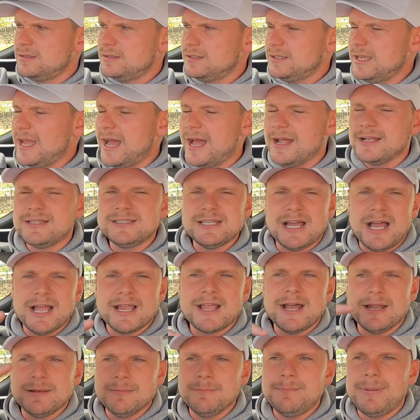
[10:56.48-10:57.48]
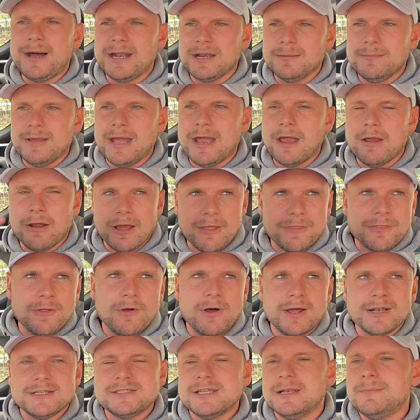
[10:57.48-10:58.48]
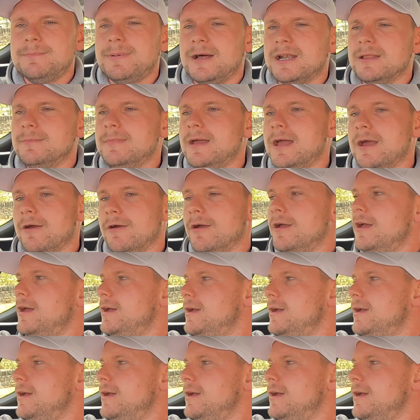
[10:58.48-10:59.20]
Yeah, Taycan and Panamera. I thought I'd said Panamera,